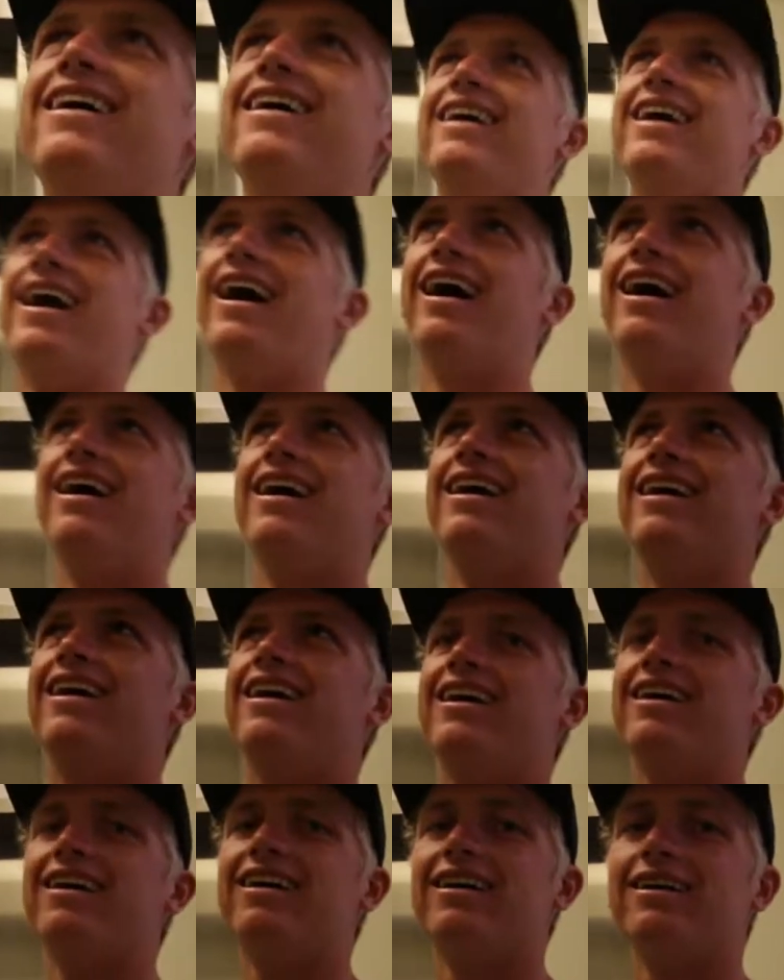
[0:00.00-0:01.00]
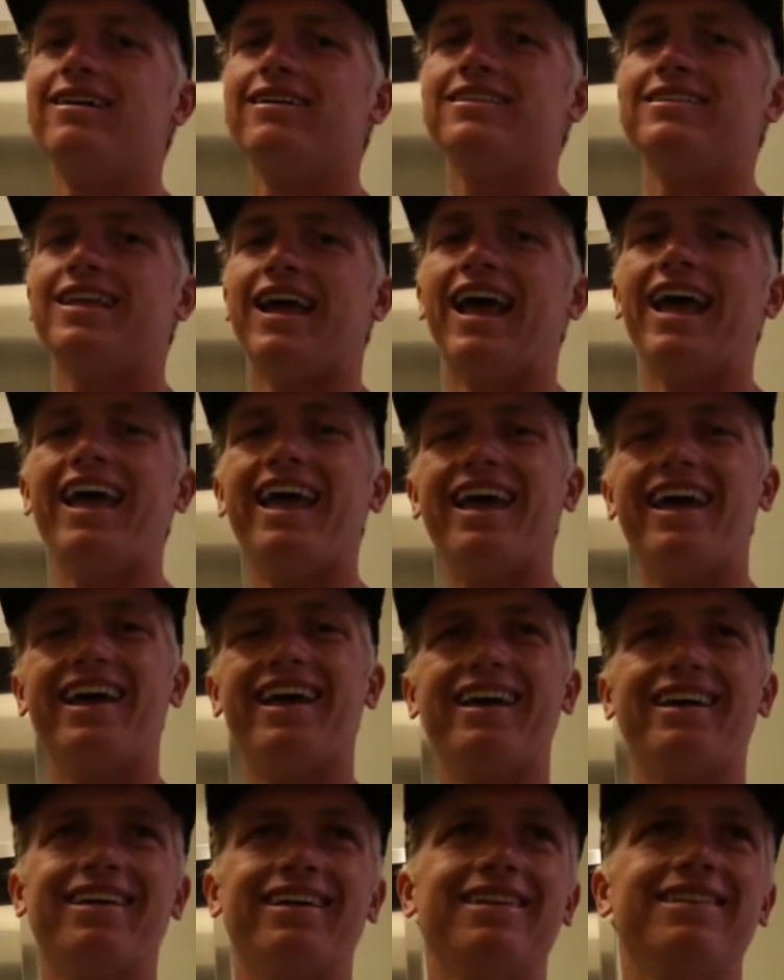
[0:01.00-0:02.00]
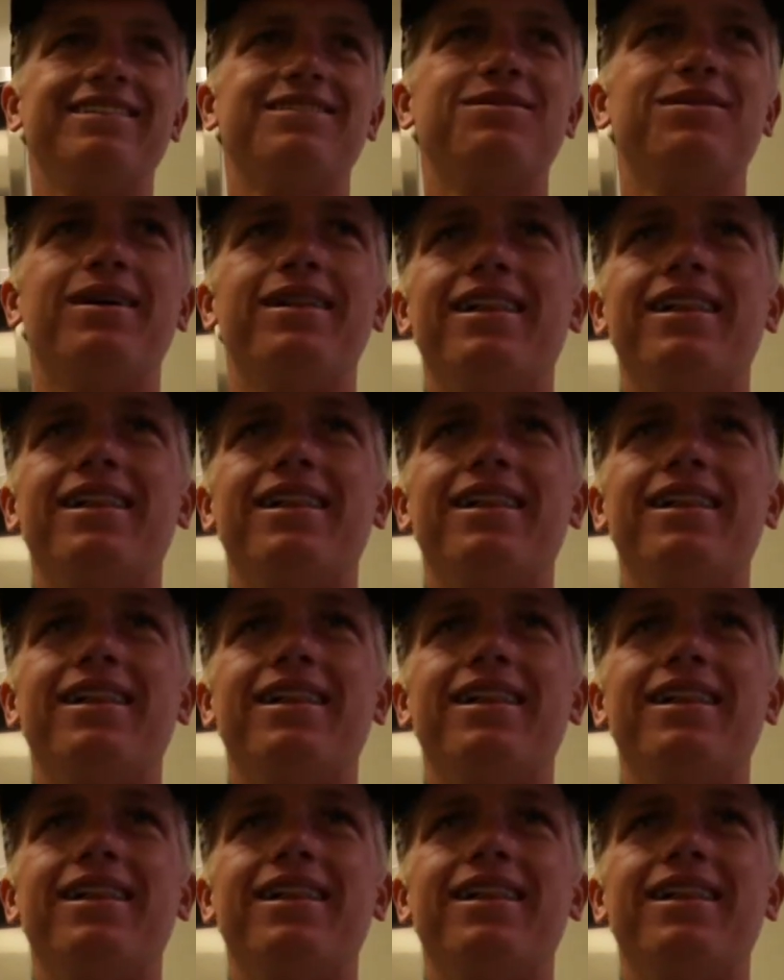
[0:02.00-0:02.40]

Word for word: Jack yeah. D. Dang, that's my